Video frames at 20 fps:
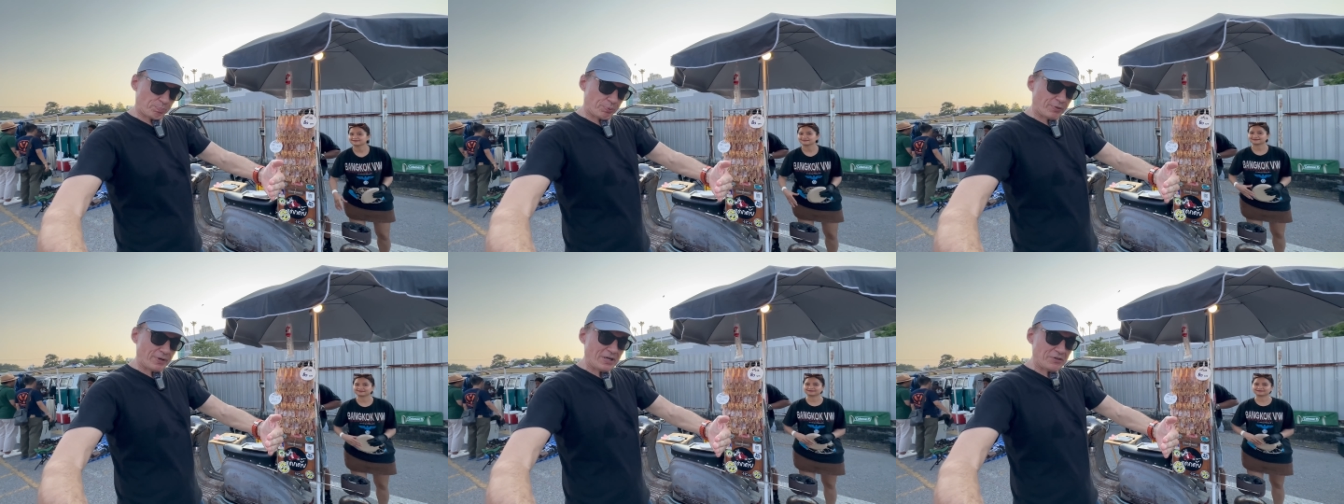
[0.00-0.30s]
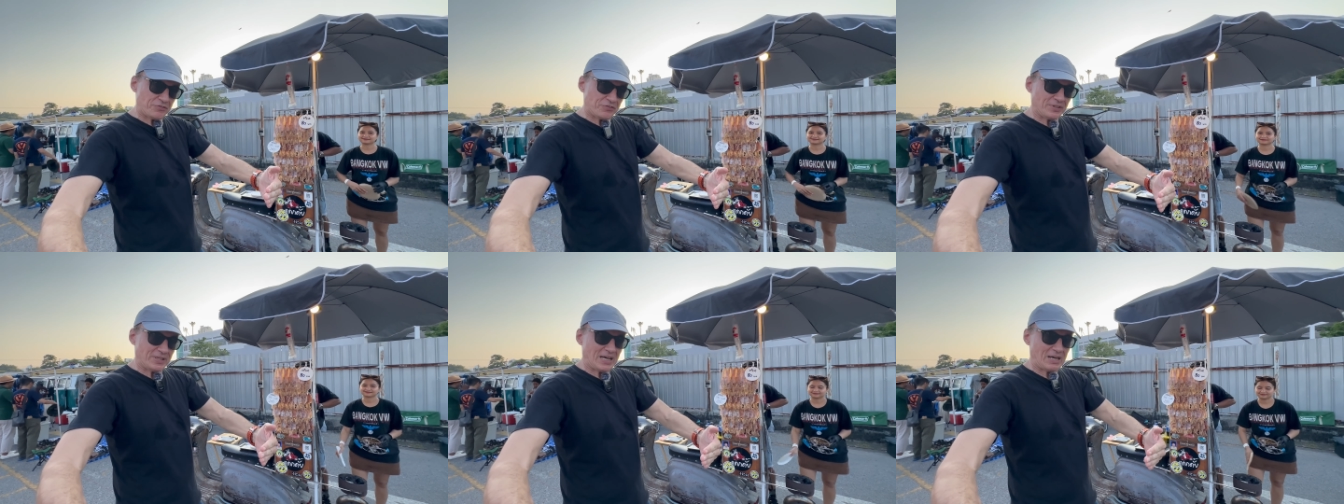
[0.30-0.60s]

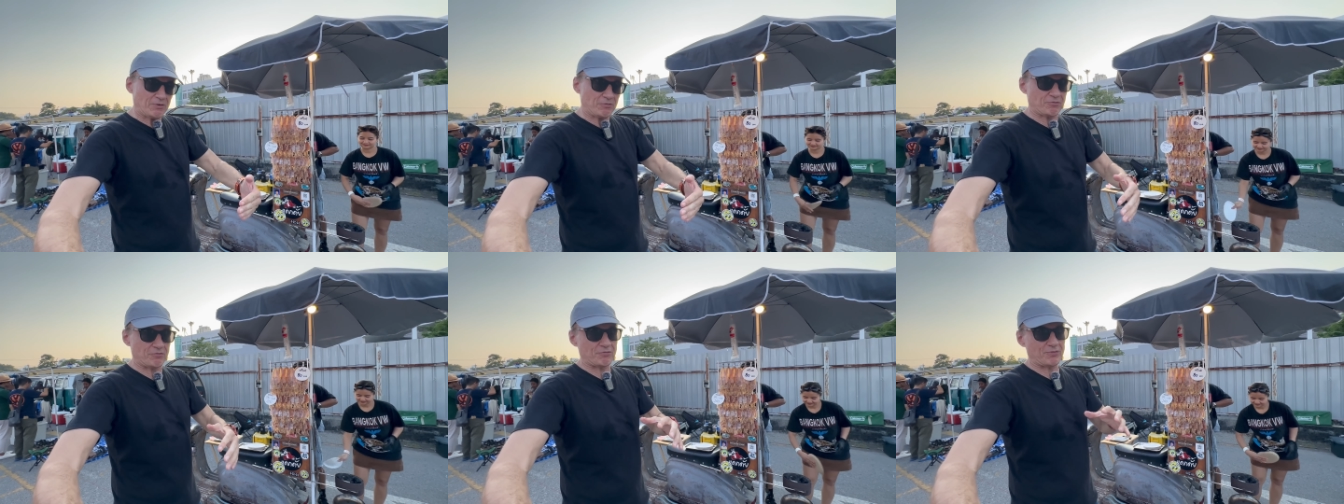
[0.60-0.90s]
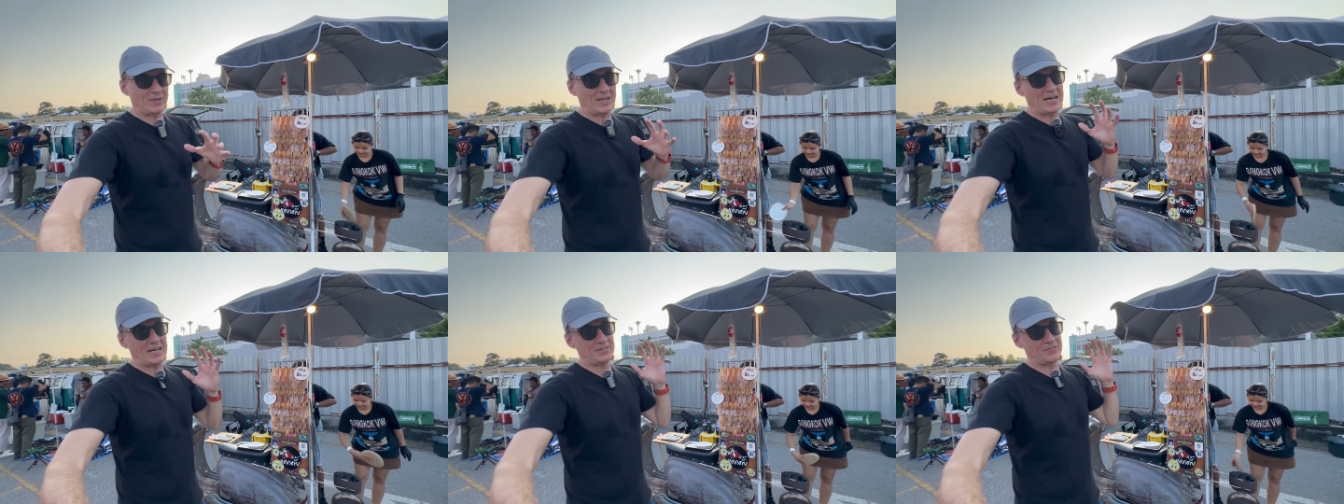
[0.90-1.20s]
press it out
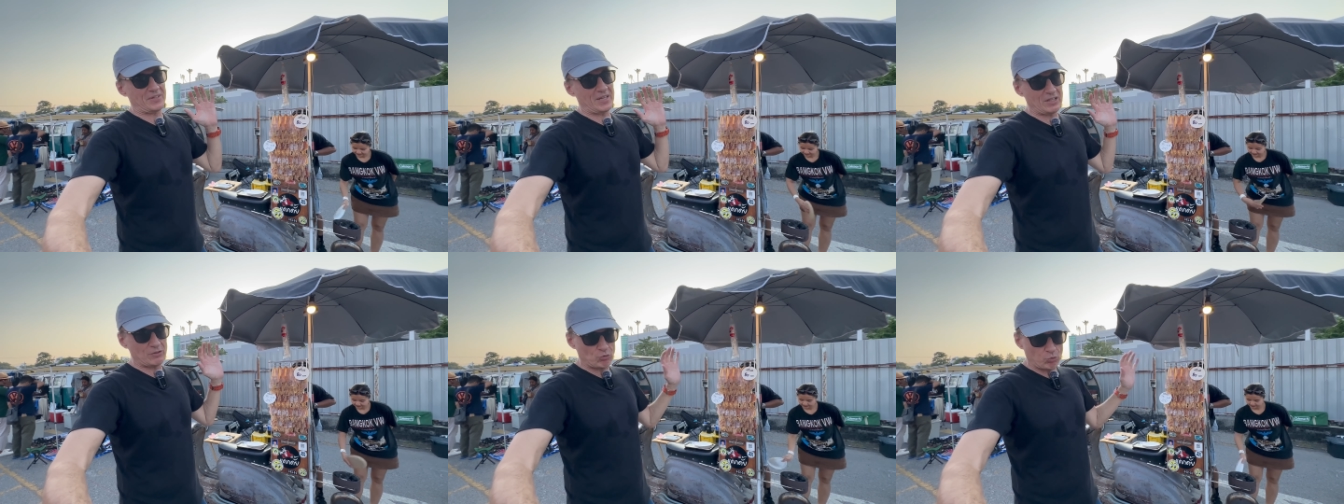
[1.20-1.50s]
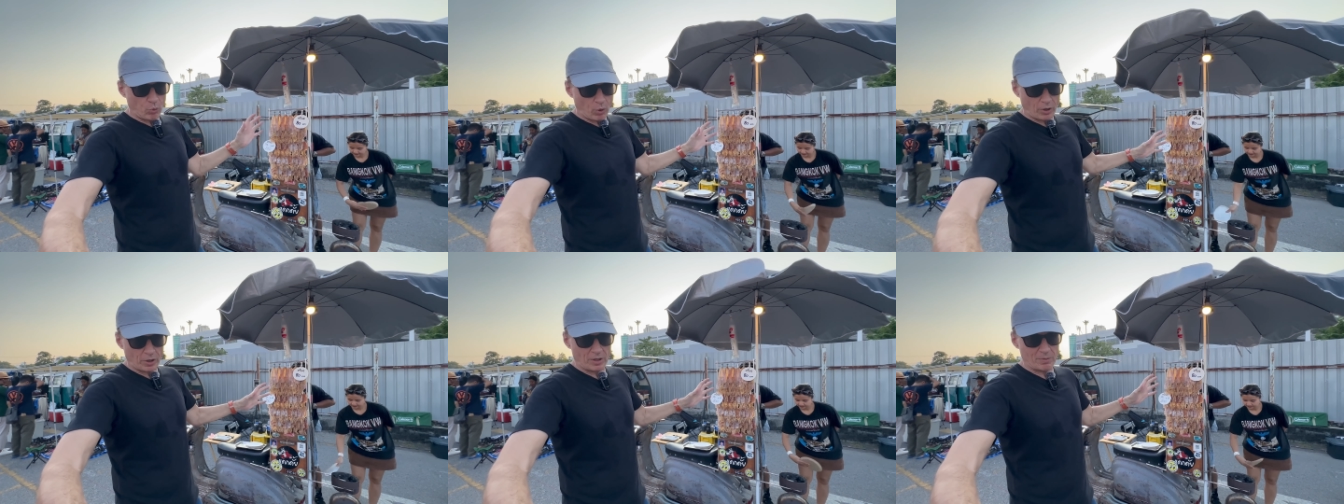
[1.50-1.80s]
flat, it's
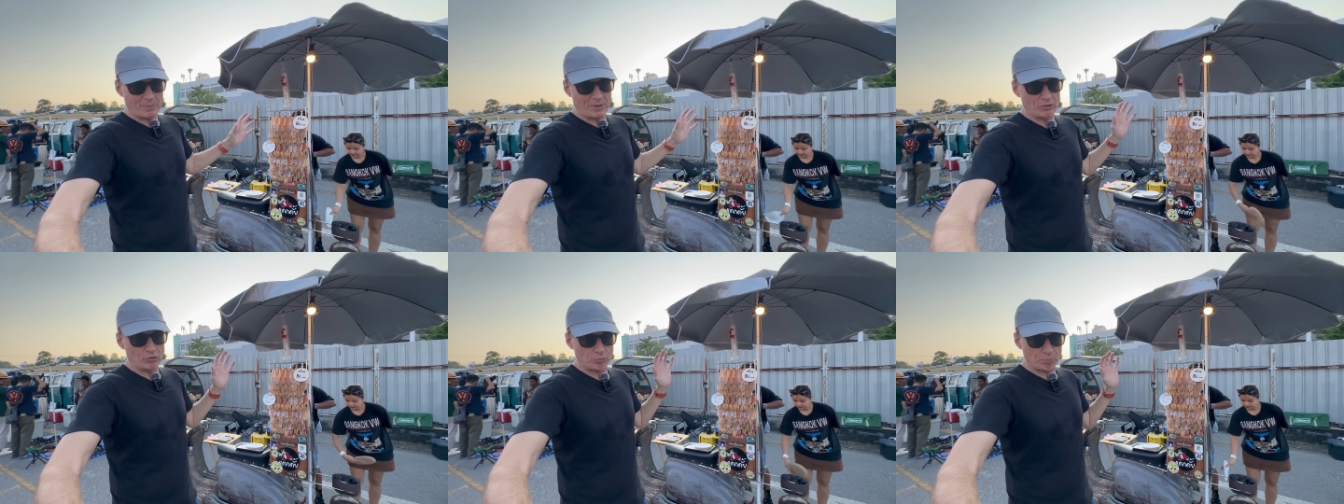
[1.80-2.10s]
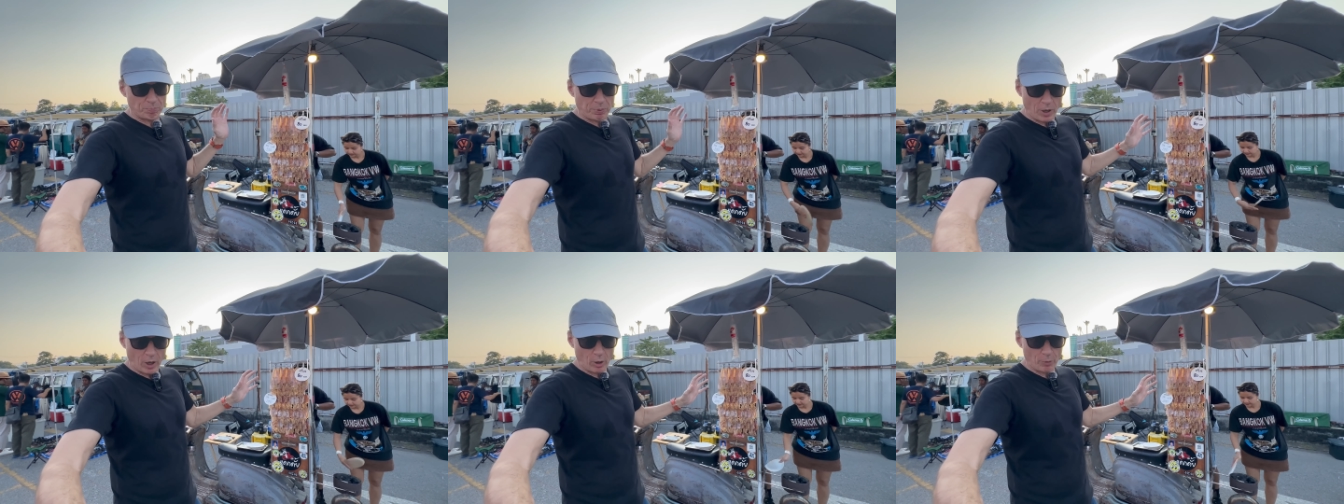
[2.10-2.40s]
one of the most
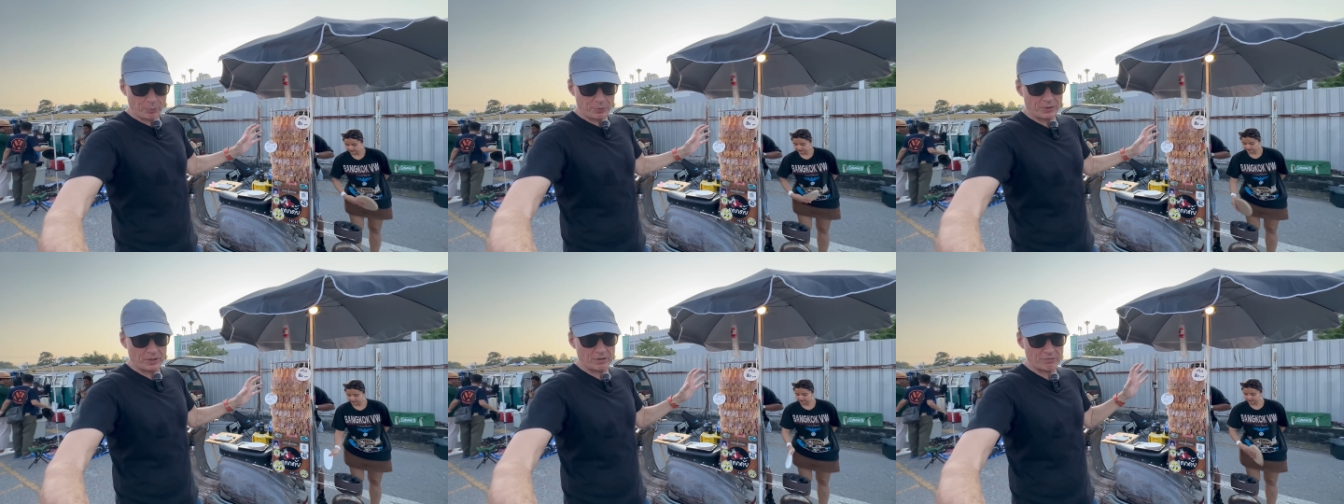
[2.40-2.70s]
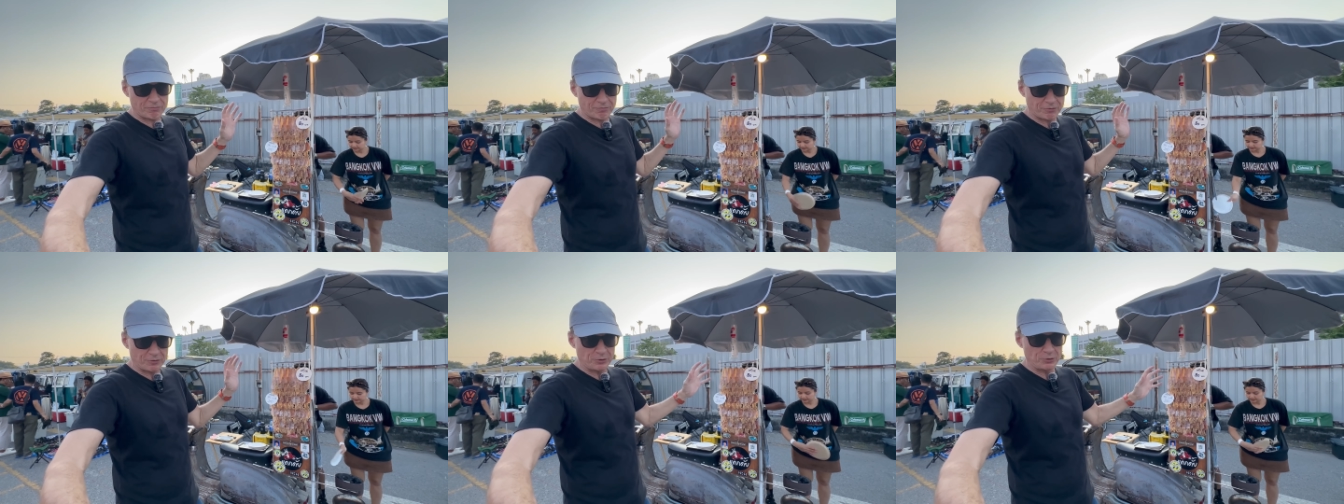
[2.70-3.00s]
popular
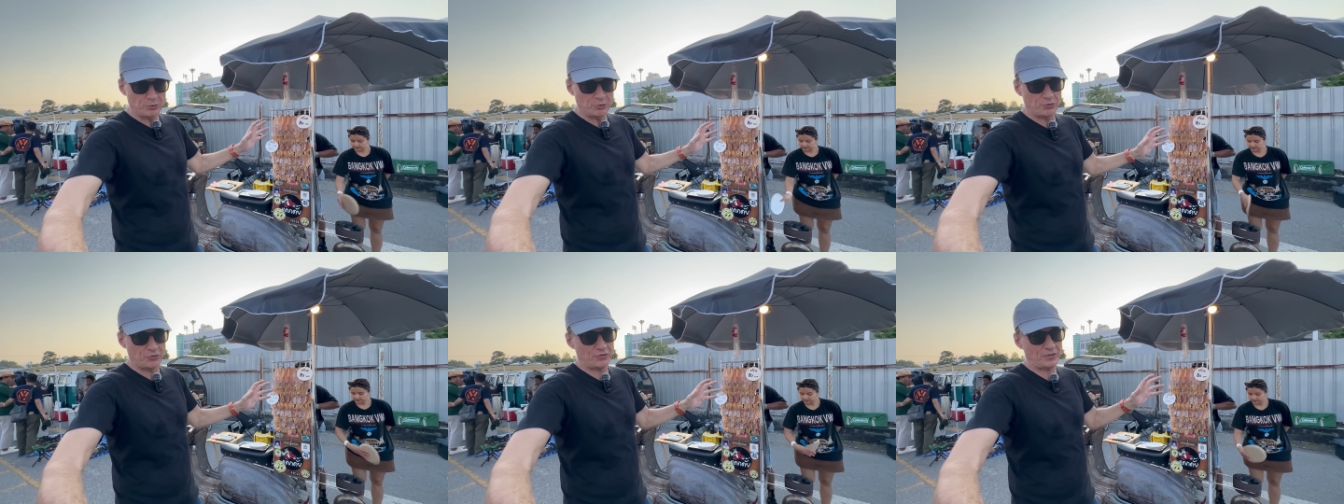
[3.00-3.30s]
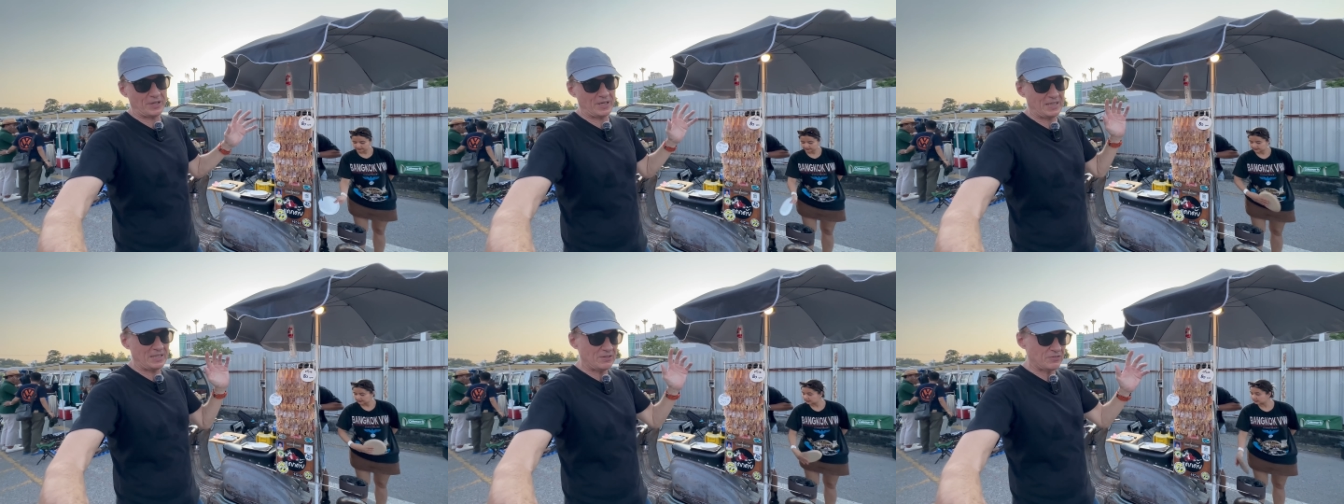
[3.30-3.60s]
foods
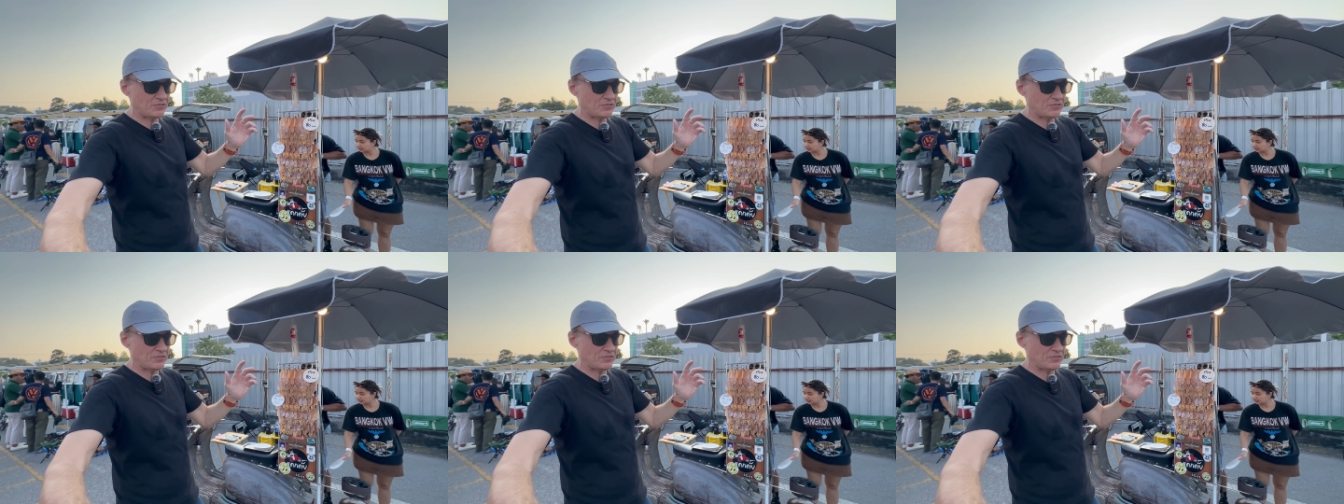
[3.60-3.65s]
in